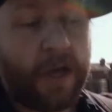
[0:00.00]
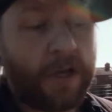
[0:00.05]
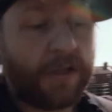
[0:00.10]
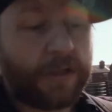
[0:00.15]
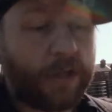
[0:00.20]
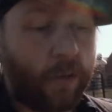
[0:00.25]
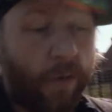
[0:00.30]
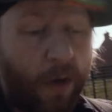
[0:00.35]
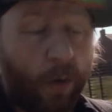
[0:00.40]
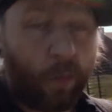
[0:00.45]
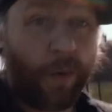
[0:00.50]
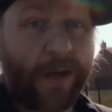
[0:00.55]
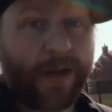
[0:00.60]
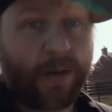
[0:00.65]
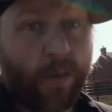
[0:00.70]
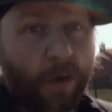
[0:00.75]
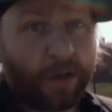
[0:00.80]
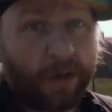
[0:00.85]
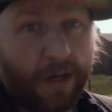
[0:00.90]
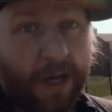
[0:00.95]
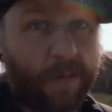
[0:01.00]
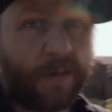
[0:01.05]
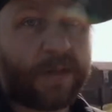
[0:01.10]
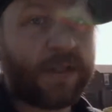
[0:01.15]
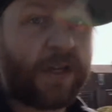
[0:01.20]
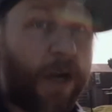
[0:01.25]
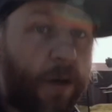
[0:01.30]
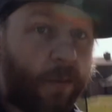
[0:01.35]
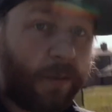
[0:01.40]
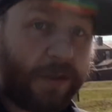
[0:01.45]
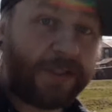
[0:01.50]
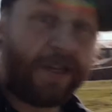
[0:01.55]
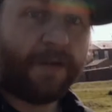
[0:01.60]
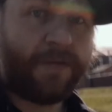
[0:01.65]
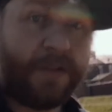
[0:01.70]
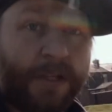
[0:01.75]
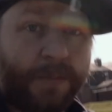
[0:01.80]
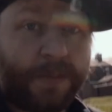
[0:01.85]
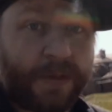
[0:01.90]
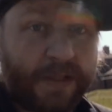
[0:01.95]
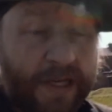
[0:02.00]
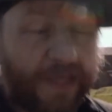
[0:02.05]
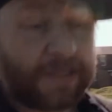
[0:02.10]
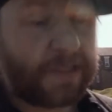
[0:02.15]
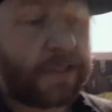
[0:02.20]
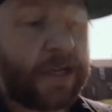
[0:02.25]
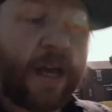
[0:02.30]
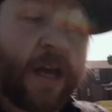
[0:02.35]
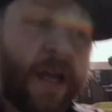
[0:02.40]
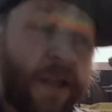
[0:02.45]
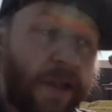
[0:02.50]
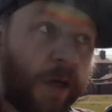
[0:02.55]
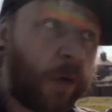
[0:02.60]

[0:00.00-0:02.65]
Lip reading: So on week 1 I was starting with 70%,